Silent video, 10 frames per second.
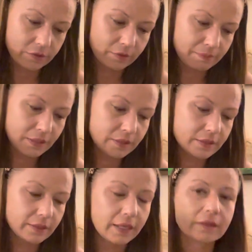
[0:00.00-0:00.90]
So it means
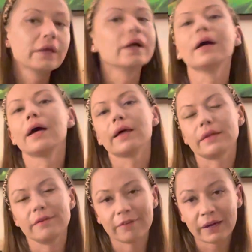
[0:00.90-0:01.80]
that the
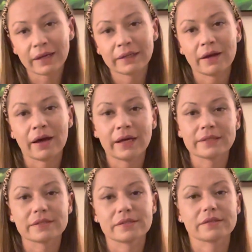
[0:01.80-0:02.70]
divine
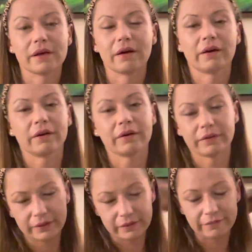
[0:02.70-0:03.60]
guides are,
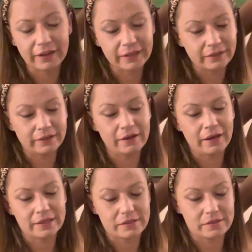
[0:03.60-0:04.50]
the divine and the
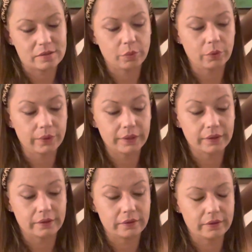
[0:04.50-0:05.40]
guides are
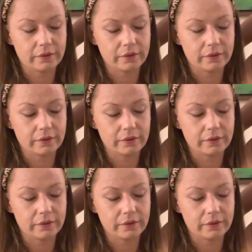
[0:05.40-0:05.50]
supporting